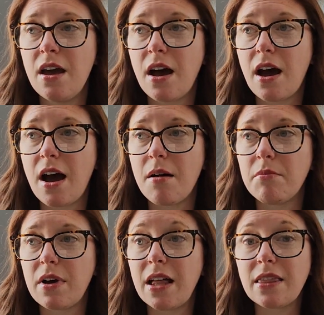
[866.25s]

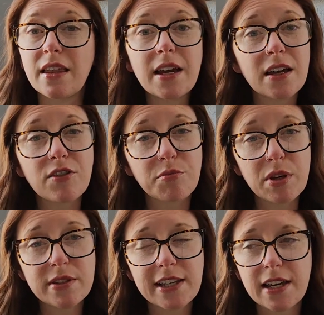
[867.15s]
a lick of
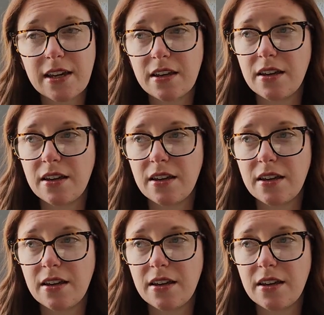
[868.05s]
music.